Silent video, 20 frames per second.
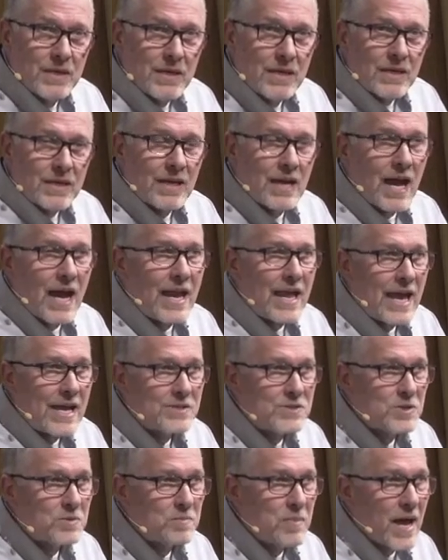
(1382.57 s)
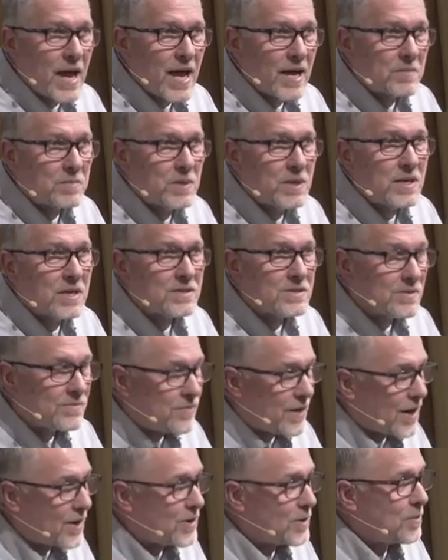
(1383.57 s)
God has your back because the
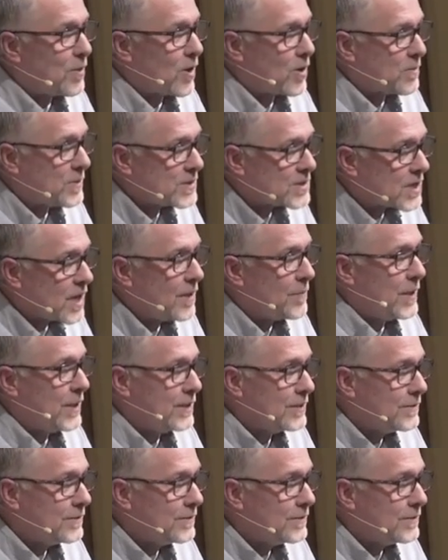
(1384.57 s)
fire department's coming.